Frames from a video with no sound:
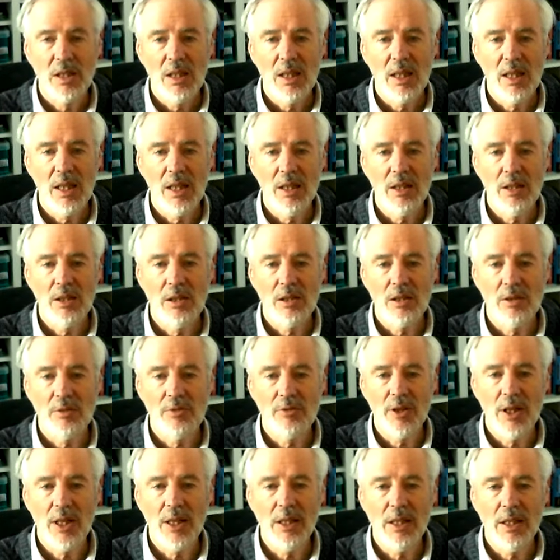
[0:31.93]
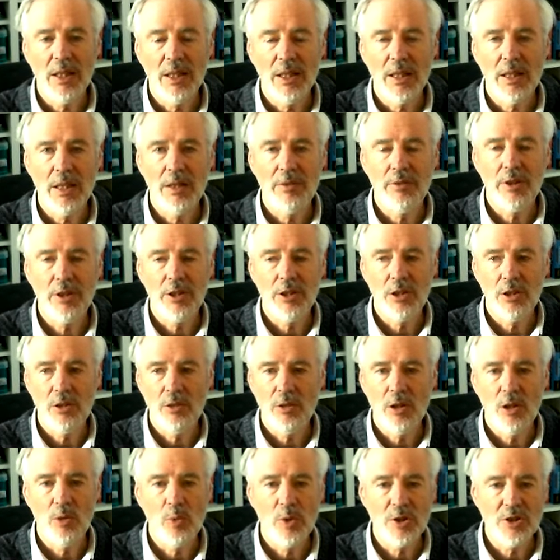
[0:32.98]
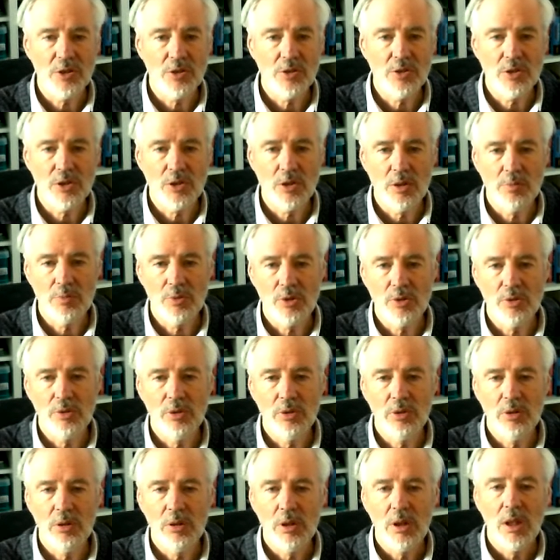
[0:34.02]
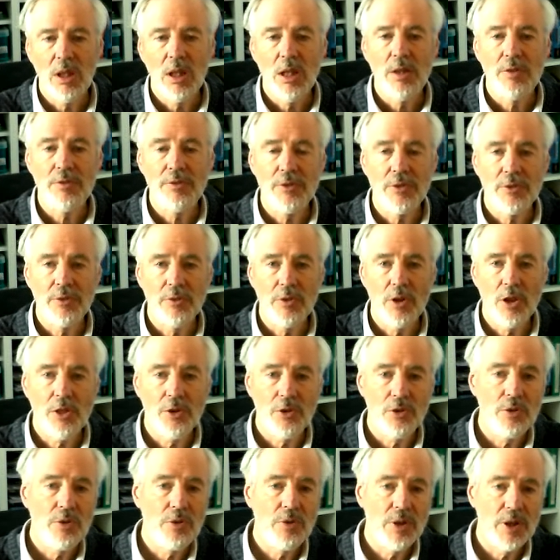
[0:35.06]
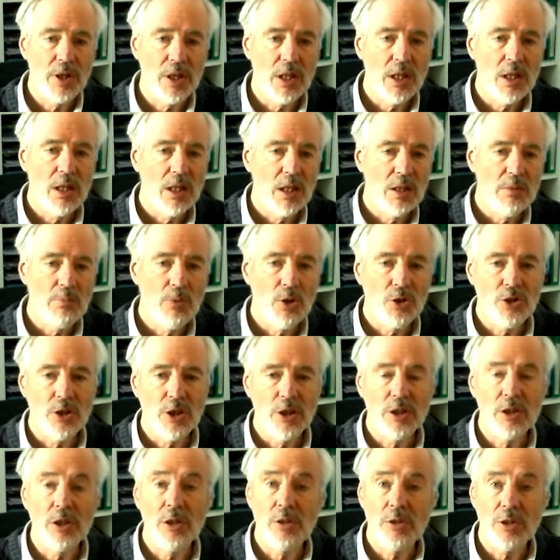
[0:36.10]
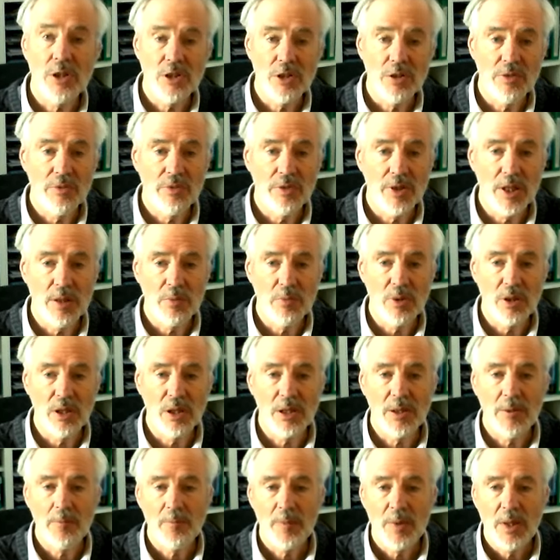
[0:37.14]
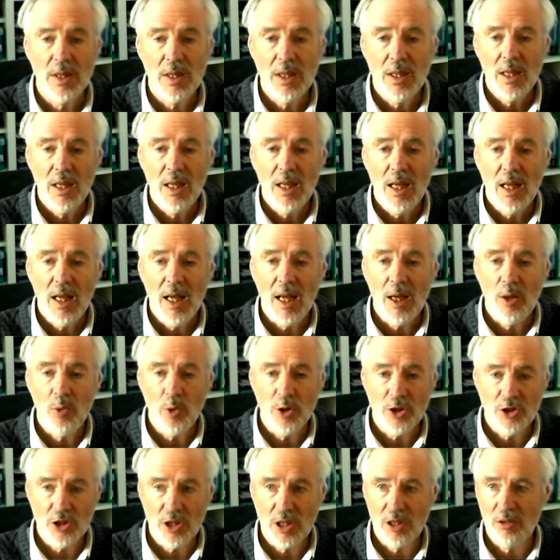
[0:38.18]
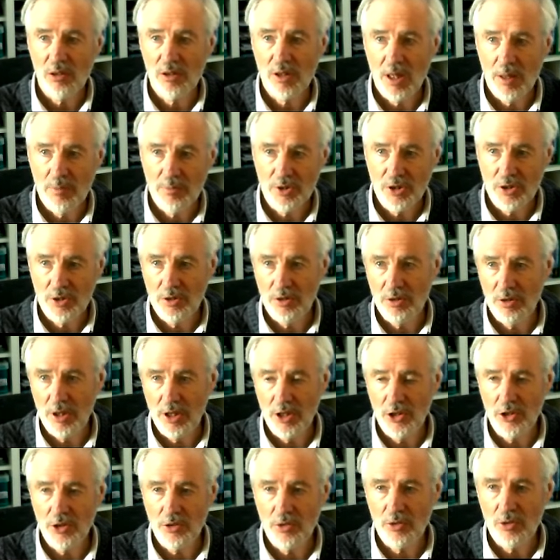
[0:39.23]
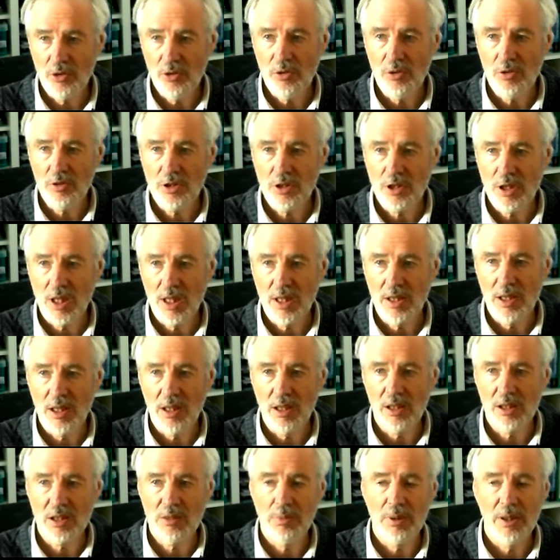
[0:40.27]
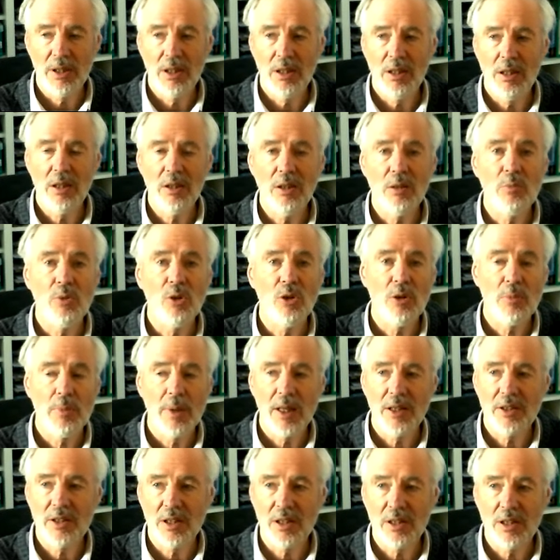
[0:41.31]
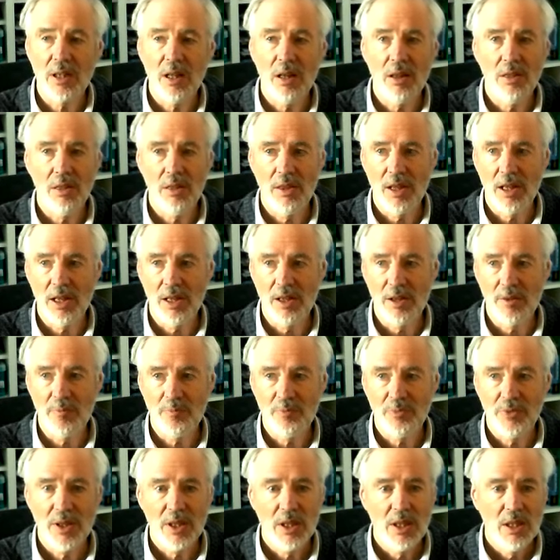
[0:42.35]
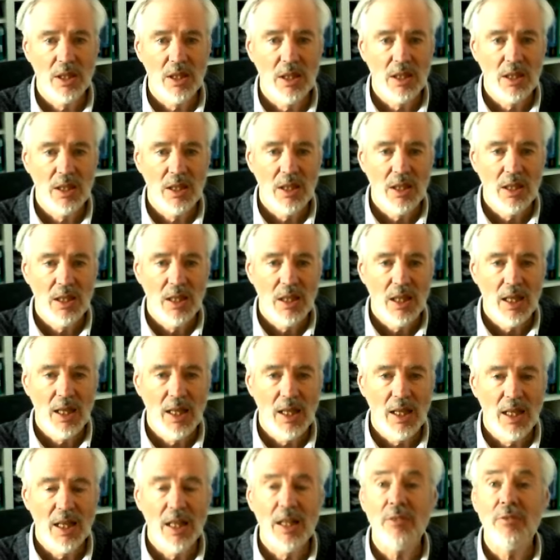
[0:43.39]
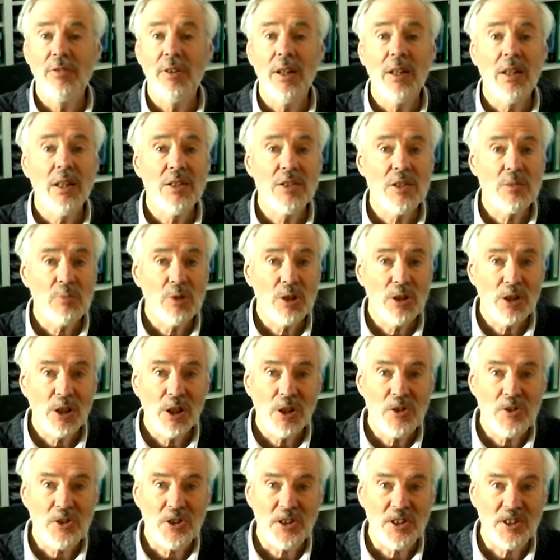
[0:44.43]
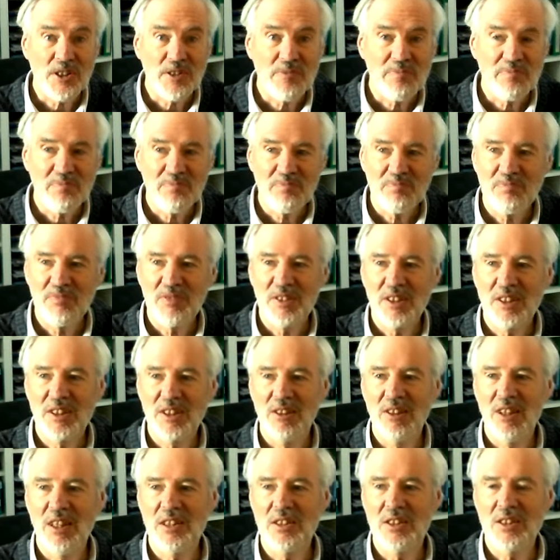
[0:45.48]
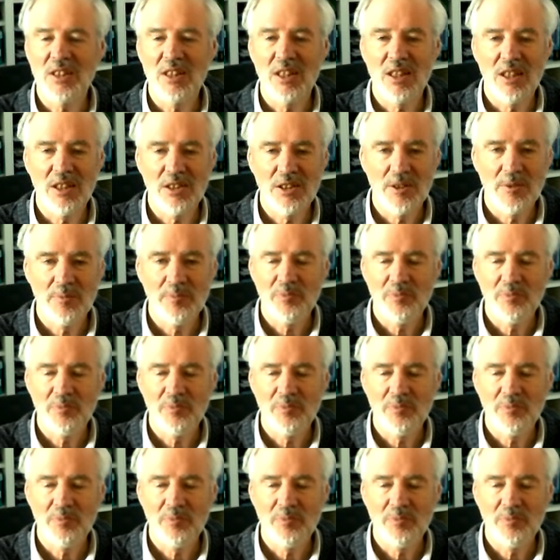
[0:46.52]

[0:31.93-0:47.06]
and finally giving you a whistle-stop tour through the Modular Cognition framework, which I'll come to in due course, and I'll explain a little more about it then. And finally some conclusions. So let's start.